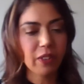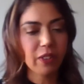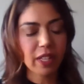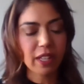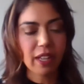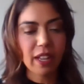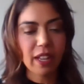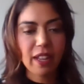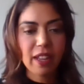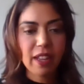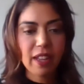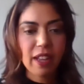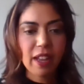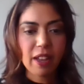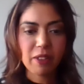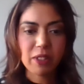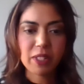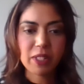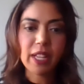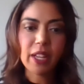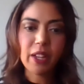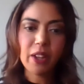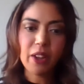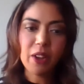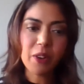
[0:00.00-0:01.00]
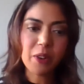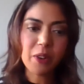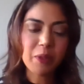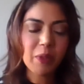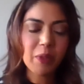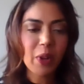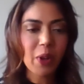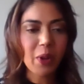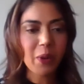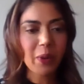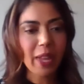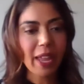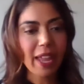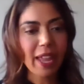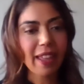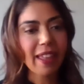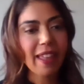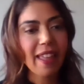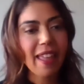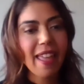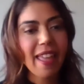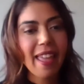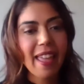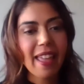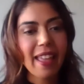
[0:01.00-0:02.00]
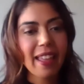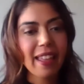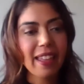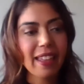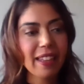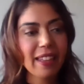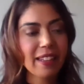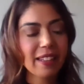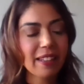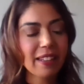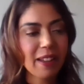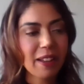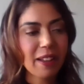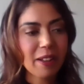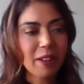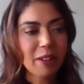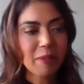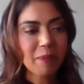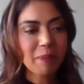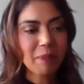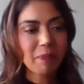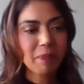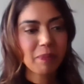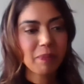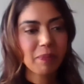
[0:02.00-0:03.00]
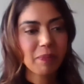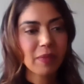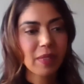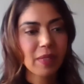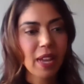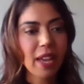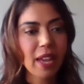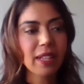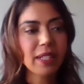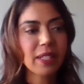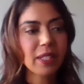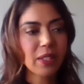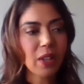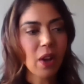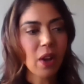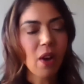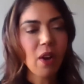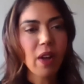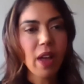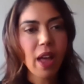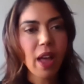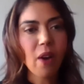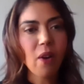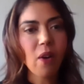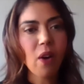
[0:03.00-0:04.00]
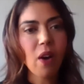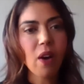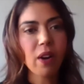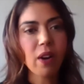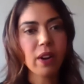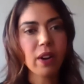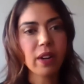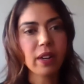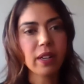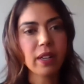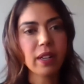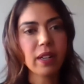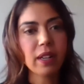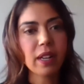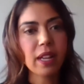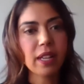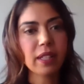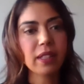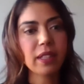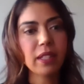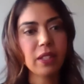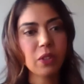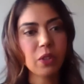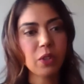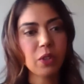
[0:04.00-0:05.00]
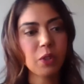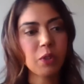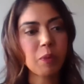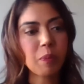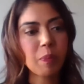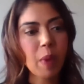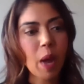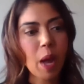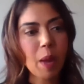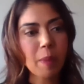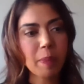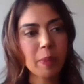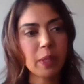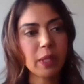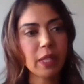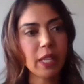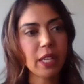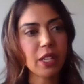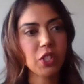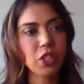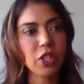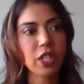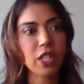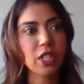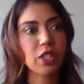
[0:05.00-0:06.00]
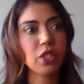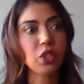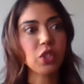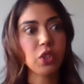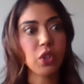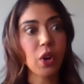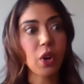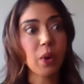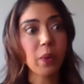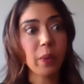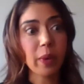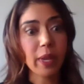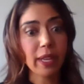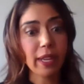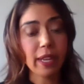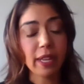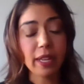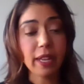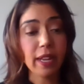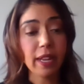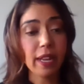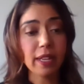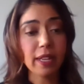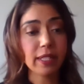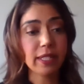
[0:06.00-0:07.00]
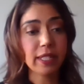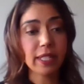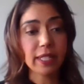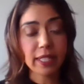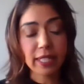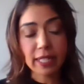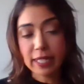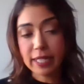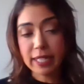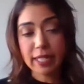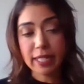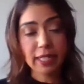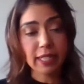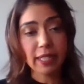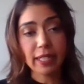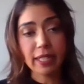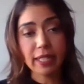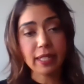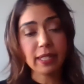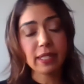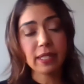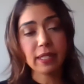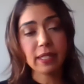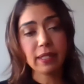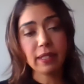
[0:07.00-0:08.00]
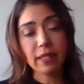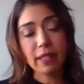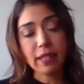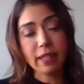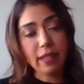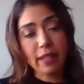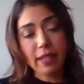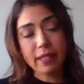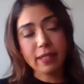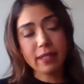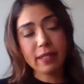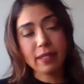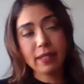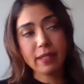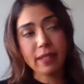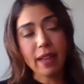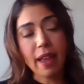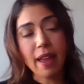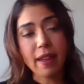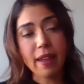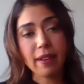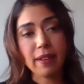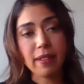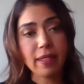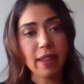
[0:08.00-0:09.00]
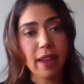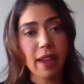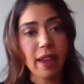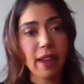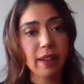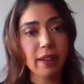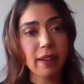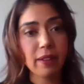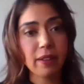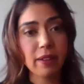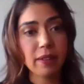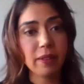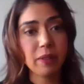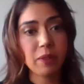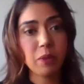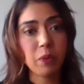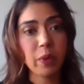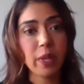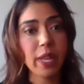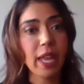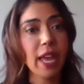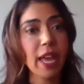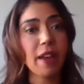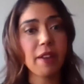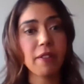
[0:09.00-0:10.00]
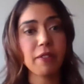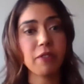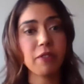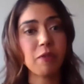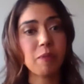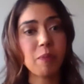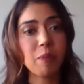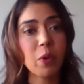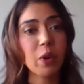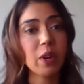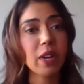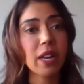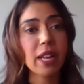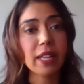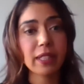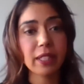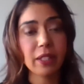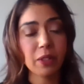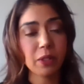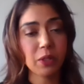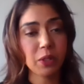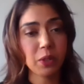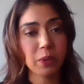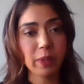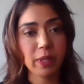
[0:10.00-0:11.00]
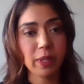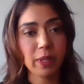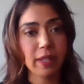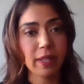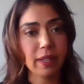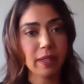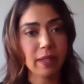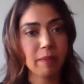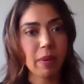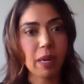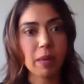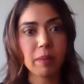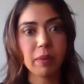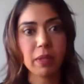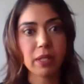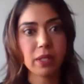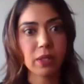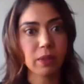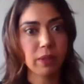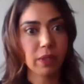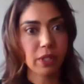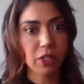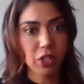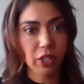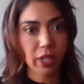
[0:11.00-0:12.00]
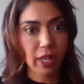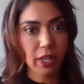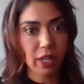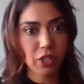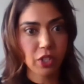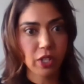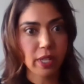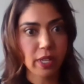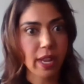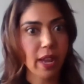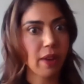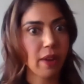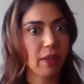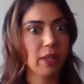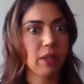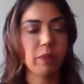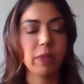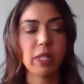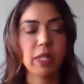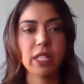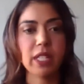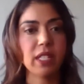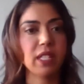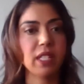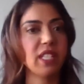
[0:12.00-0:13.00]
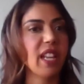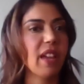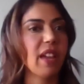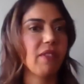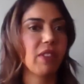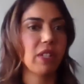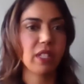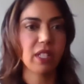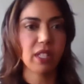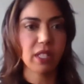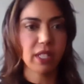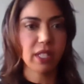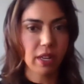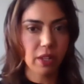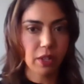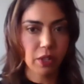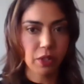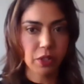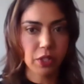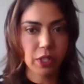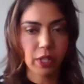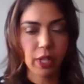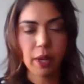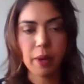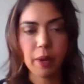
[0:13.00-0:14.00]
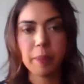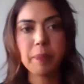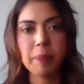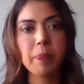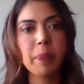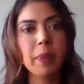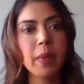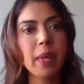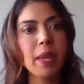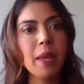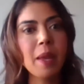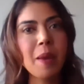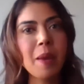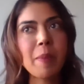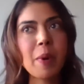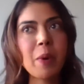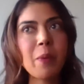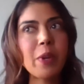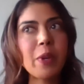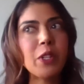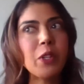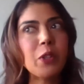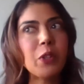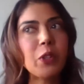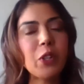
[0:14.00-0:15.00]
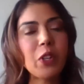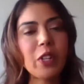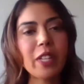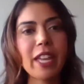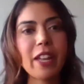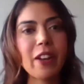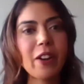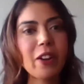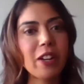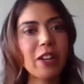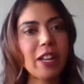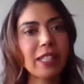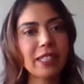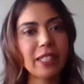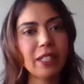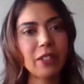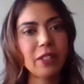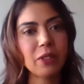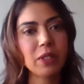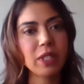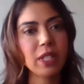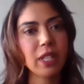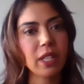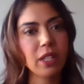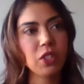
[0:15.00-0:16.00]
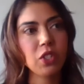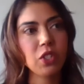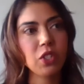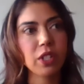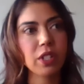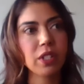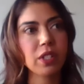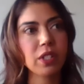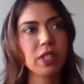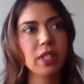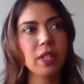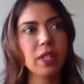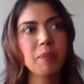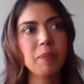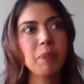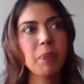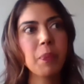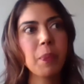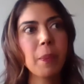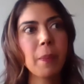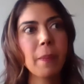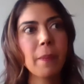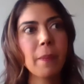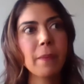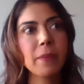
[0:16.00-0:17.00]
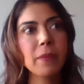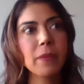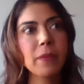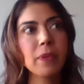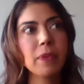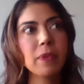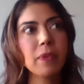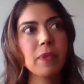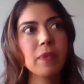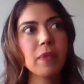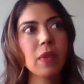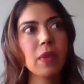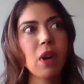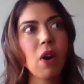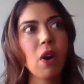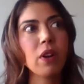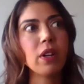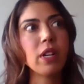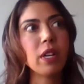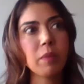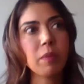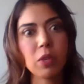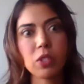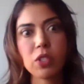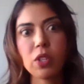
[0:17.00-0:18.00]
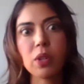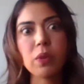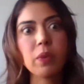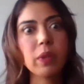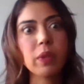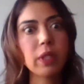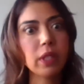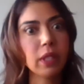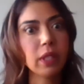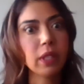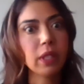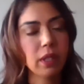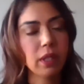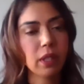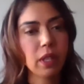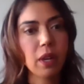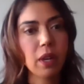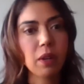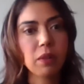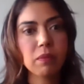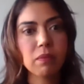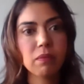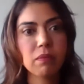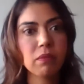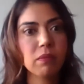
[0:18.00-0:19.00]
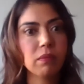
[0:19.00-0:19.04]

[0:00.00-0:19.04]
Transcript: And I was like, oh, okay. And I saw how our Latino population is growing. And statistically, it's said that we have more Latinos within public school education now than we did 7 to 10 years ago. But when you look at our Latino teachers, our numbers are really low.